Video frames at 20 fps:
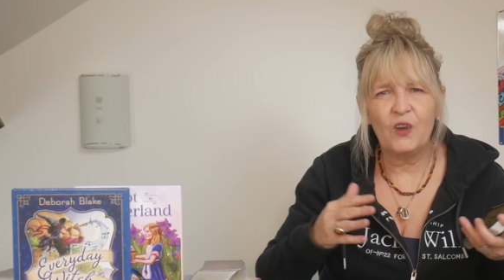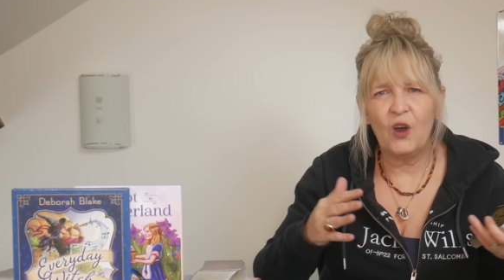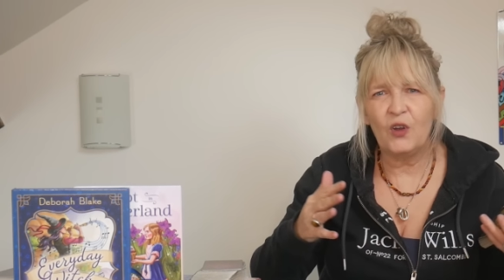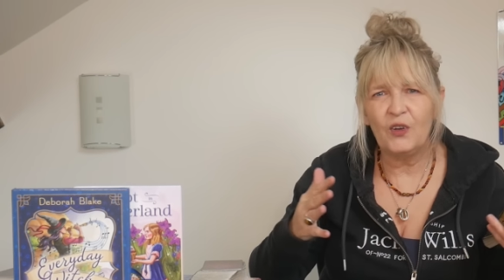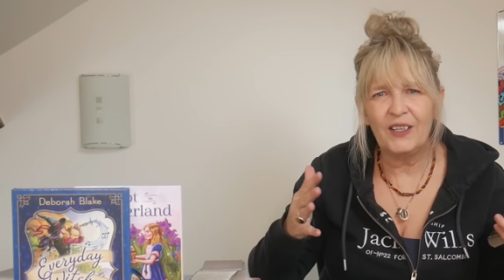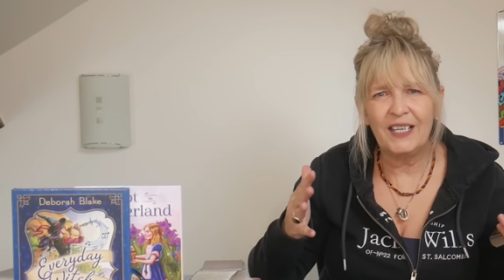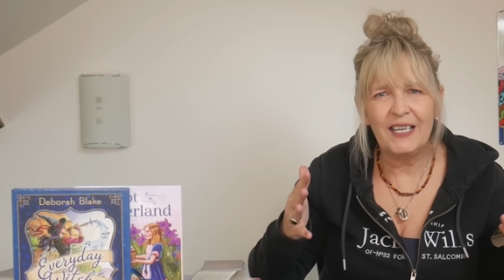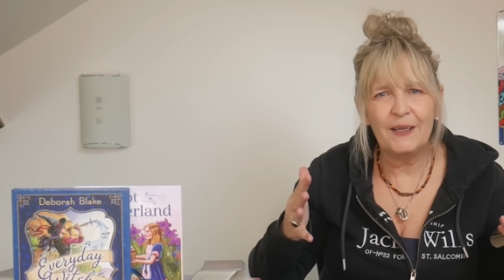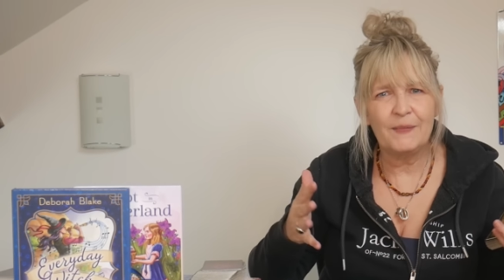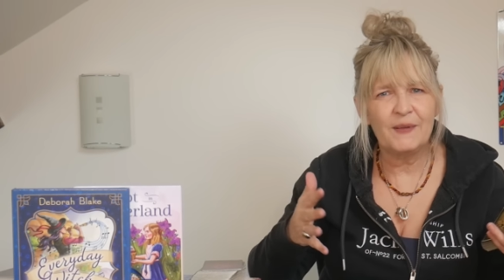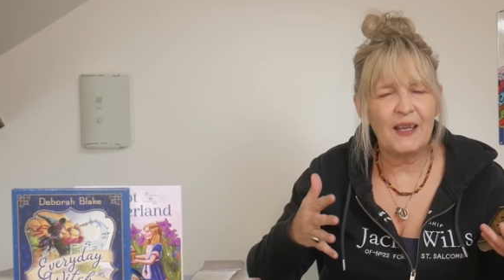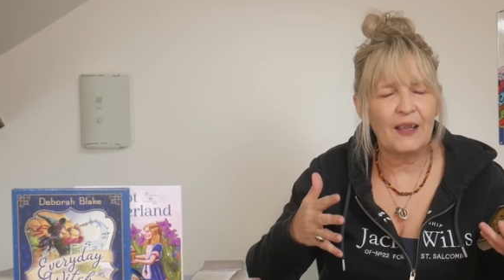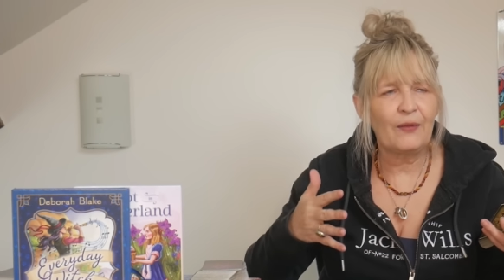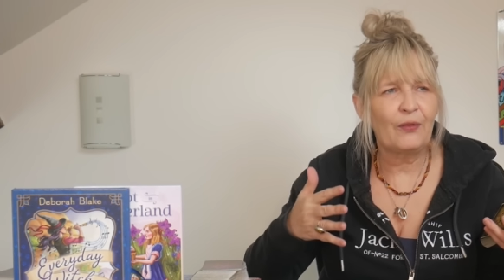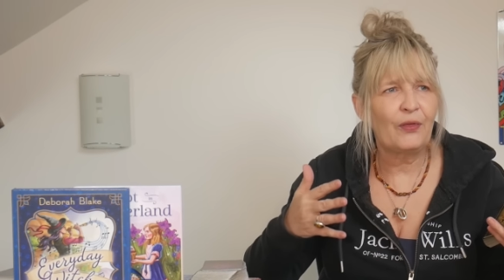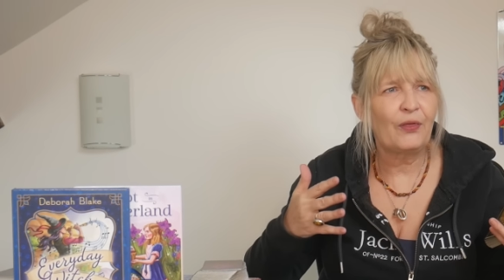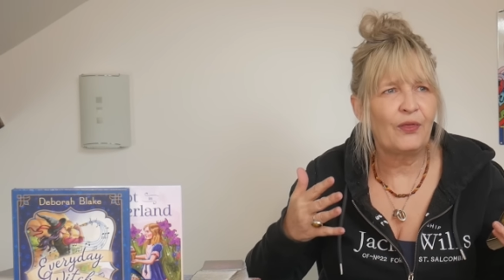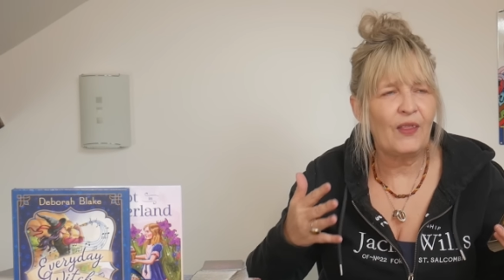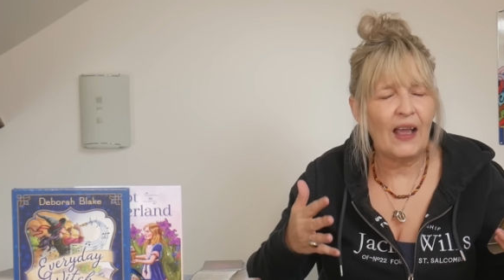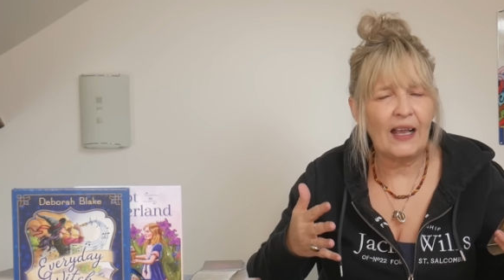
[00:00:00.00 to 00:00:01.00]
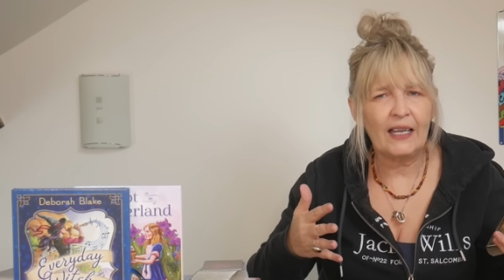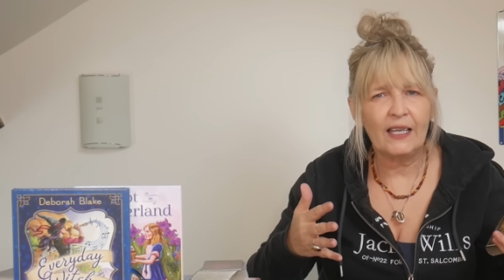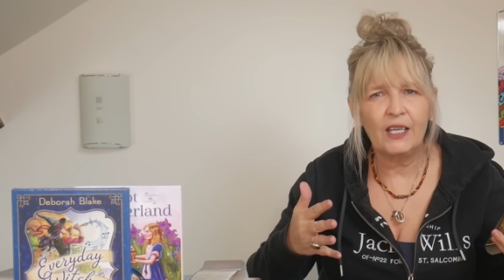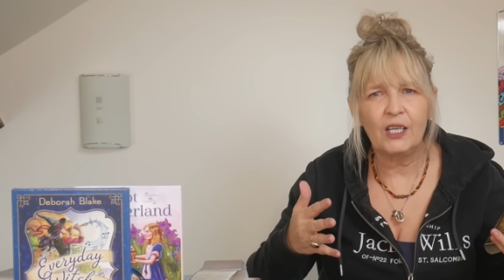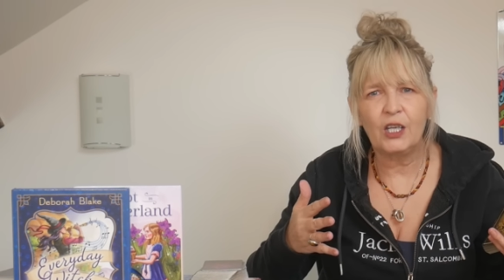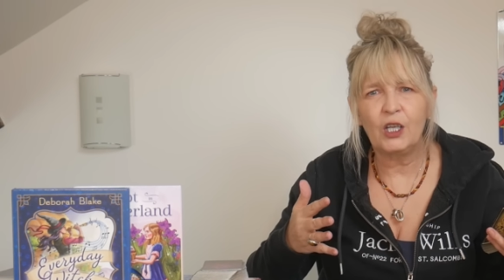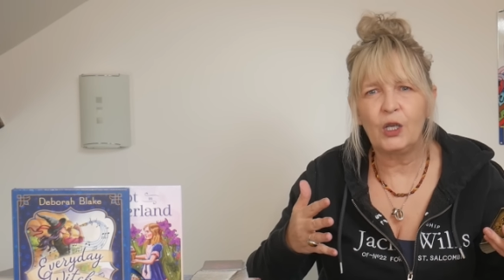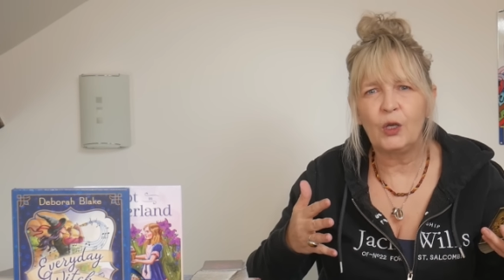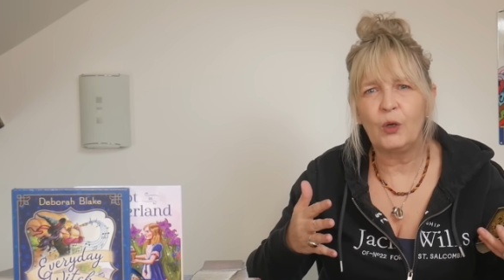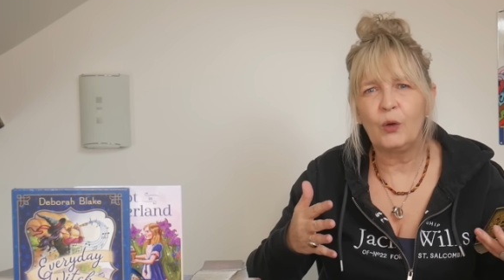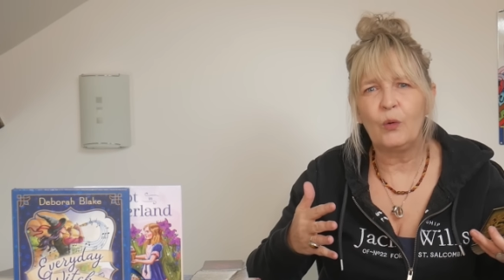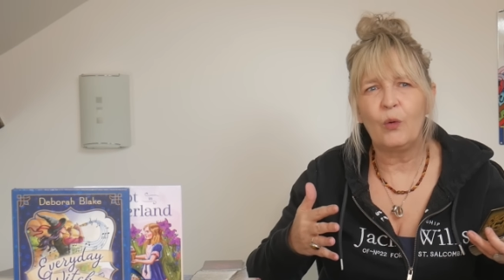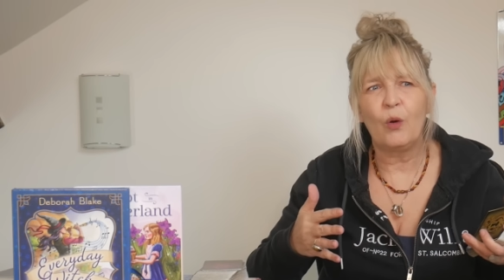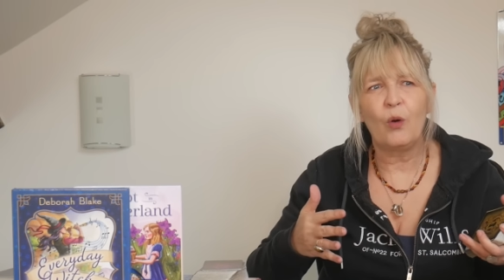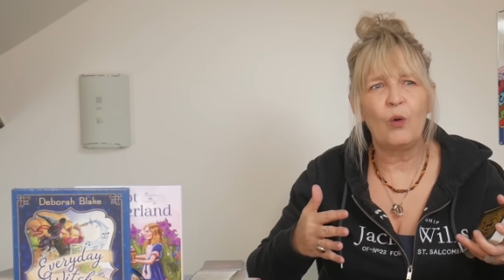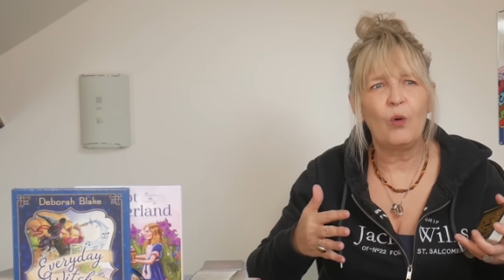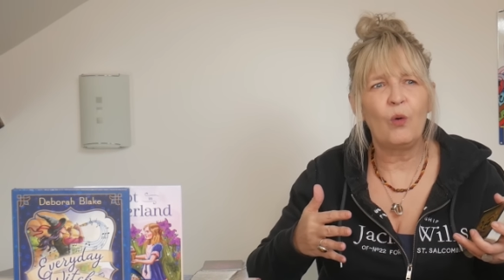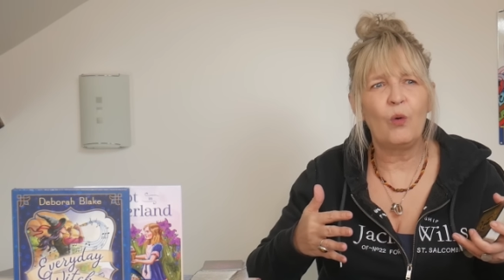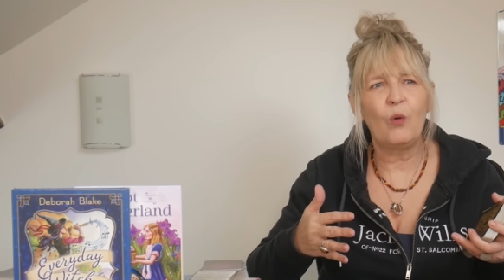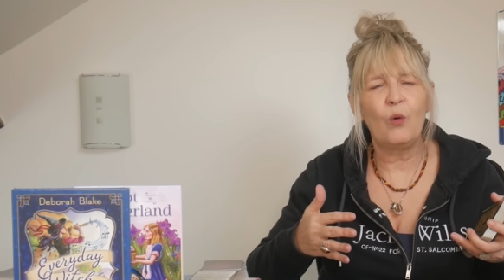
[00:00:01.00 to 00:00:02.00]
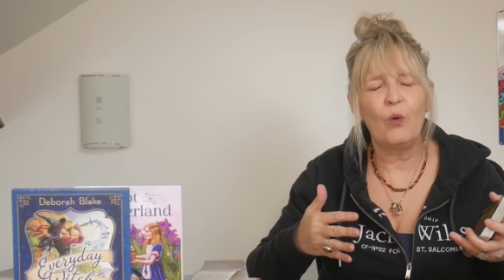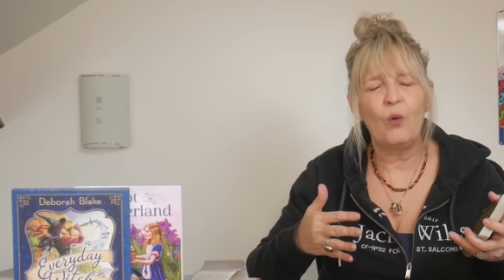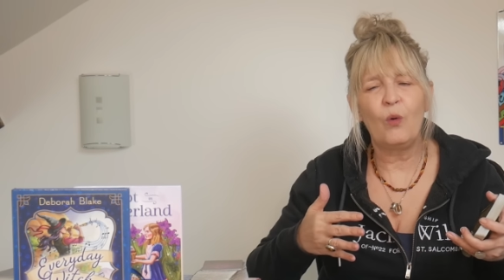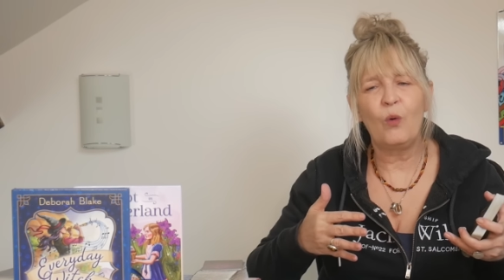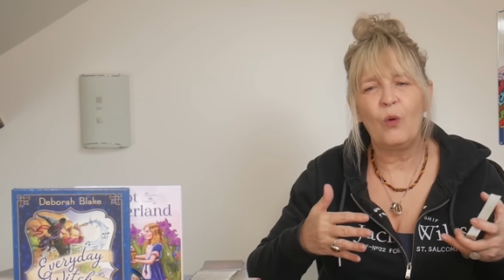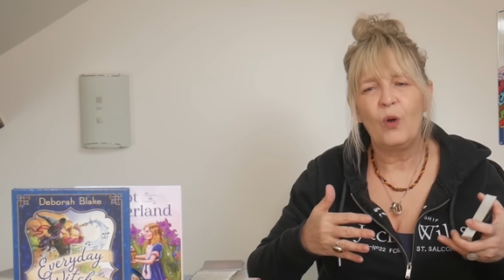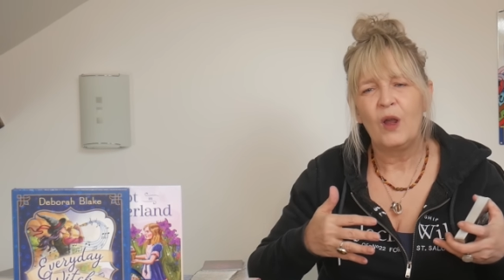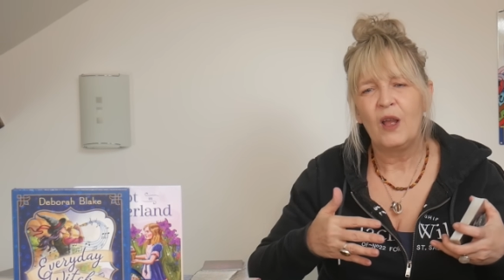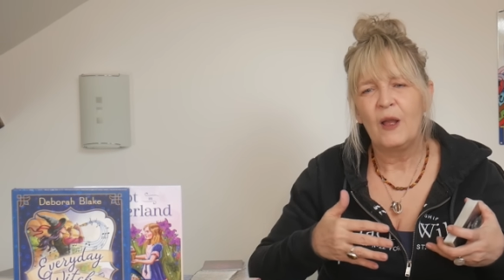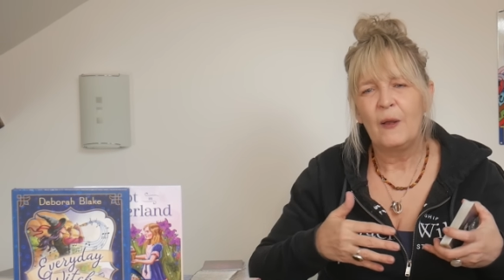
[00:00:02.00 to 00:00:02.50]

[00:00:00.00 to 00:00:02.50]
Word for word: got to keep saying thank you, or